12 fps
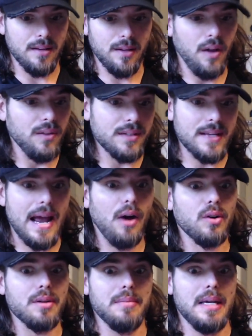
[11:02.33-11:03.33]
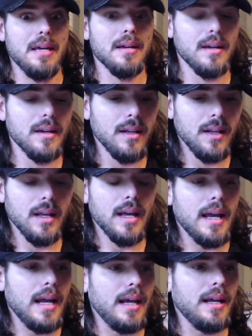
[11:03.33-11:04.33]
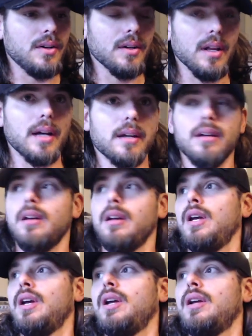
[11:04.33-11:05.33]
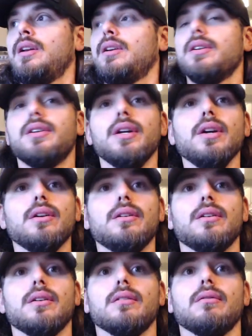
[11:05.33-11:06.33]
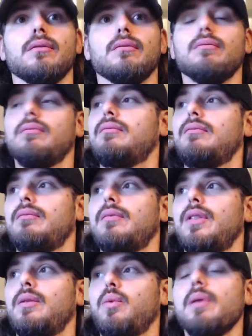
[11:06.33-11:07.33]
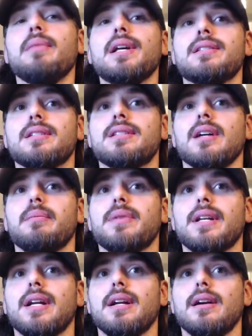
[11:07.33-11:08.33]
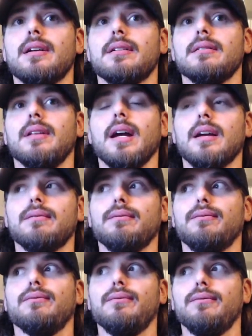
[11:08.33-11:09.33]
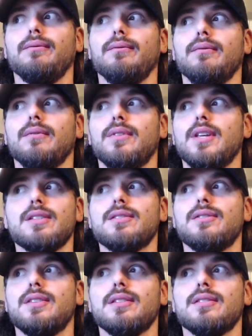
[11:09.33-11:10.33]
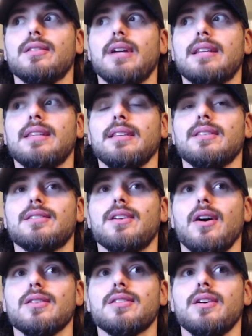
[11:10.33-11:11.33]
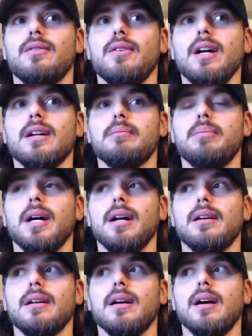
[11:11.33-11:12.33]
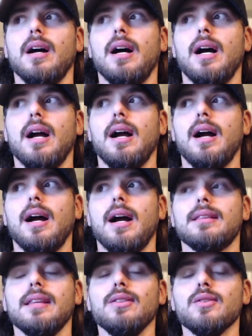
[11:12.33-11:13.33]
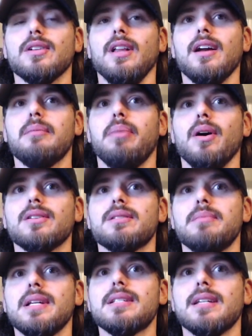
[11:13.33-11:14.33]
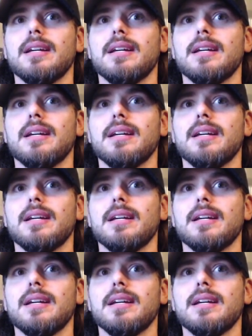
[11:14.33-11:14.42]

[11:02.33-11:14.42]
all this alchemy. And you're like, dude, we're missing something here. Like this I think this car is going to run, but I think there's a lot of parts missing.